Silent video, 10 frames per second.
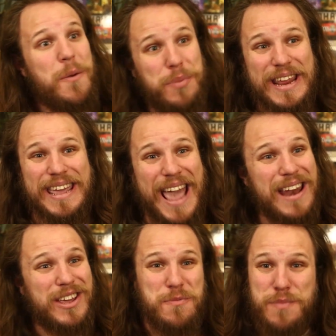But
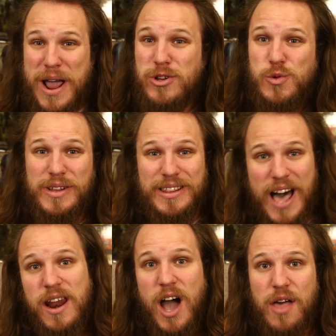again, compared to a
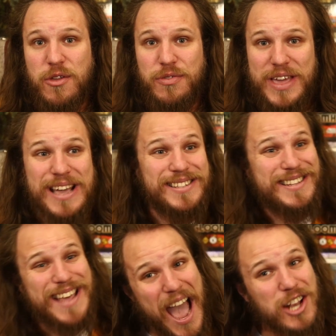lot of other things,
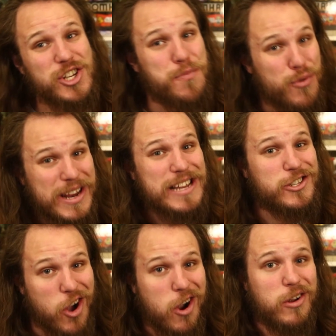that's actually pretty
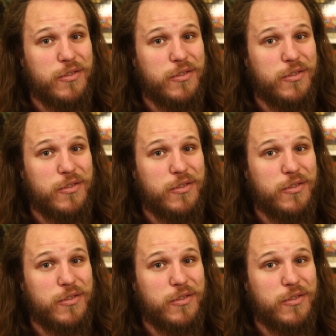darn